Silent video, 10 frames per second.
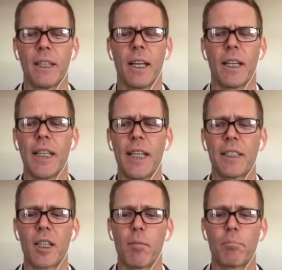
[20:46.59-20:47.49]
And he
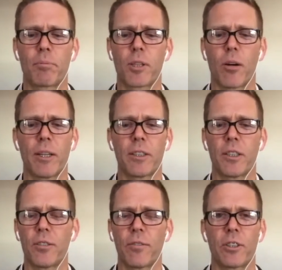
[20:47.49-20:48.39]
ended up going to
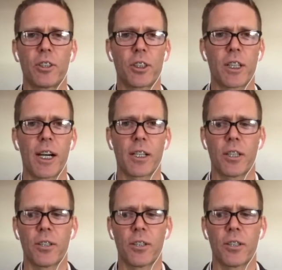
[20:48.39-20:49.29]
University of
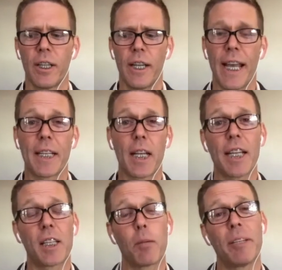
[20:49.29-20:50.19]
Chicago and
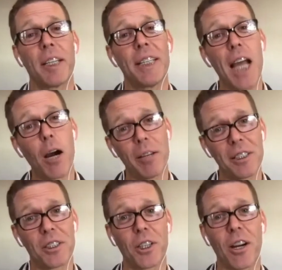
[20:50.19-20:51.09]
ended up, he, he now
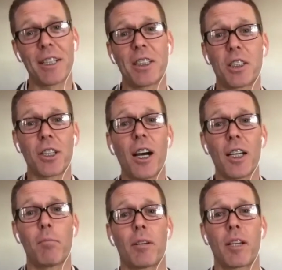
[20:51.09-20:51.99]
he's in charge. I just saw
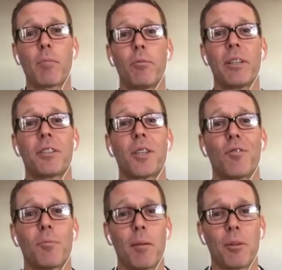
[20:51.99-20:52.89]
him a couple weeks ago
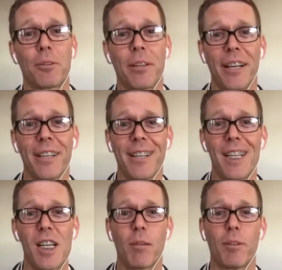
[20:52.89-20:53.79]
for my birthday.
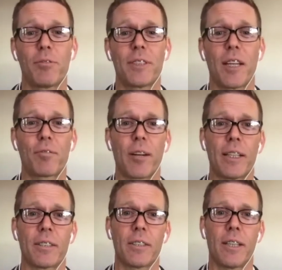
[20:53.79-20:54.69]
We've stayed
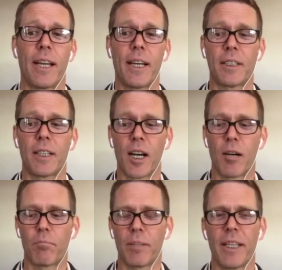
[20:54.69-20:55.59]
friends and
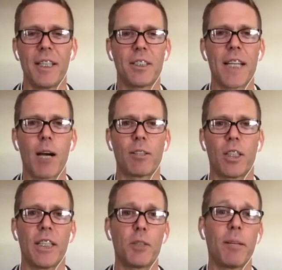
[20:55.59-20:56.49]
um, he's now, in,
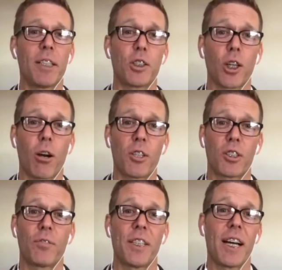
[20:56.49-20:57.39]
he's been in charge
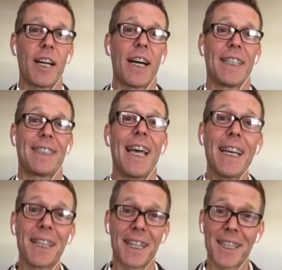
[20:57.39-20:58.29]
of the
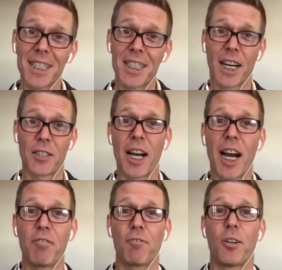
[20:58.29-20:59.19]
antenna on the
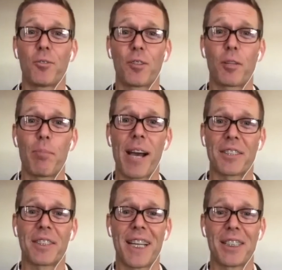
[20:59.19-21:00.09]
iPhone for the
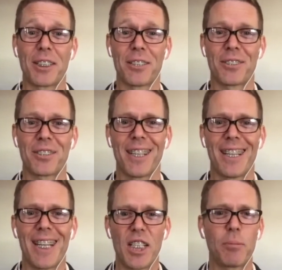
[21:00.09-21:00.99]
past 10 years.
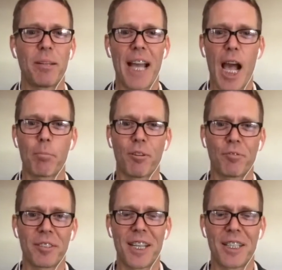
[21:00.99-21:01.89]
He's been at Apple
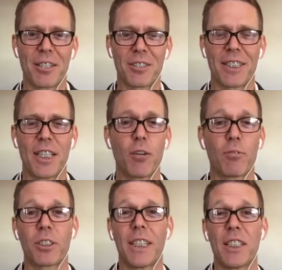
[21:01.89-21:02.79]
for 10 years and he
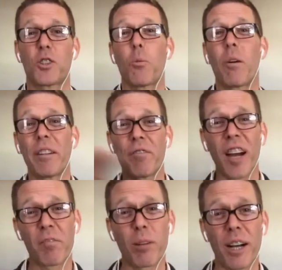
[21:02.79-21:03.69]
oversees
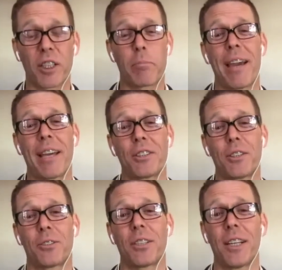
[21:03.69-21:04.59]
25 project
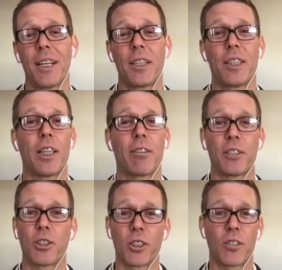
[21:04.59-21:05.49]
managers that are in
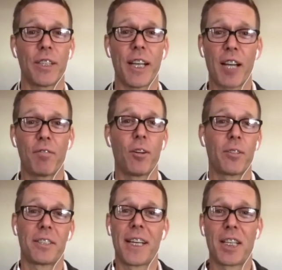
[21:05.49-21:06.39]
charge of the iPhone
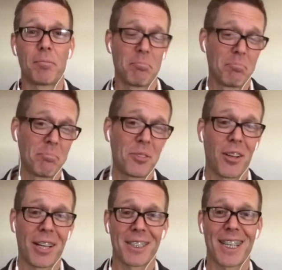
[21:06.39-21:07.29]
antenna. So
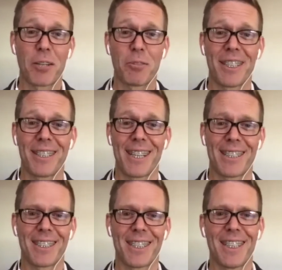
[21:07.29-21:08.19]
that's kind of what he
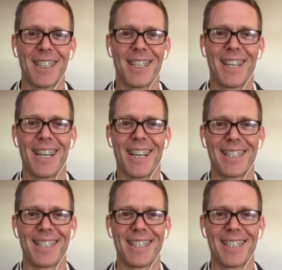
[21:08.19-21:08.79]
does. Wow.